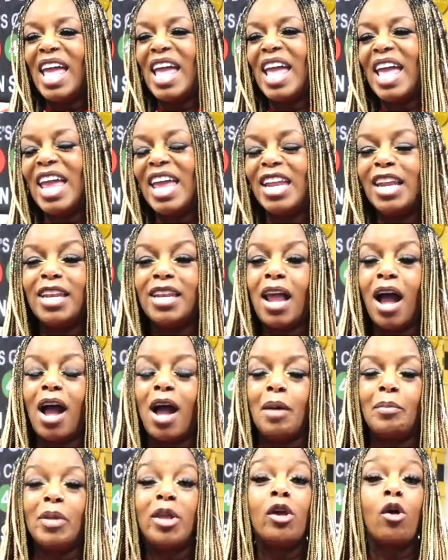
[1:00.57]
And
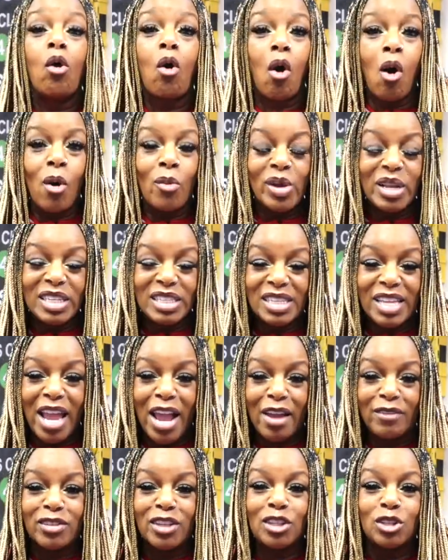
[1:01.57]
um, he'll always
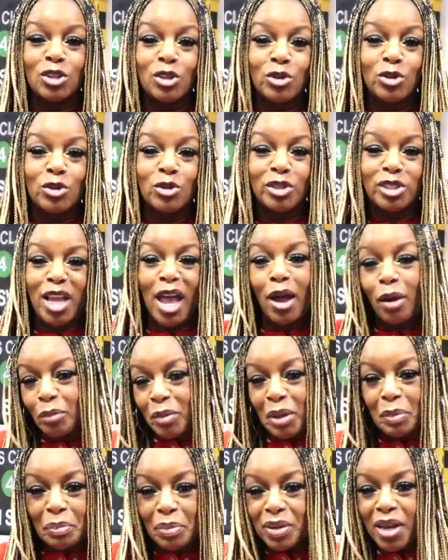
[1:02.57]
stay after school to help
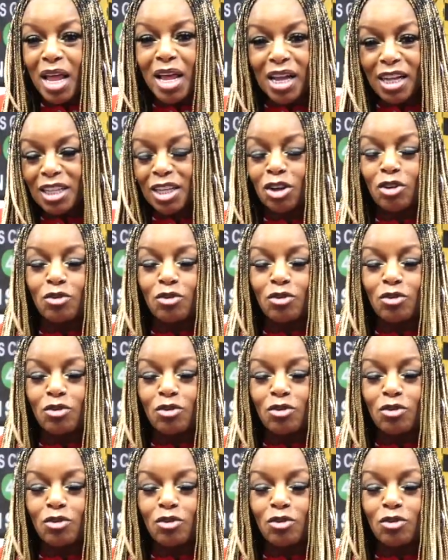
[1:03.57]
me plug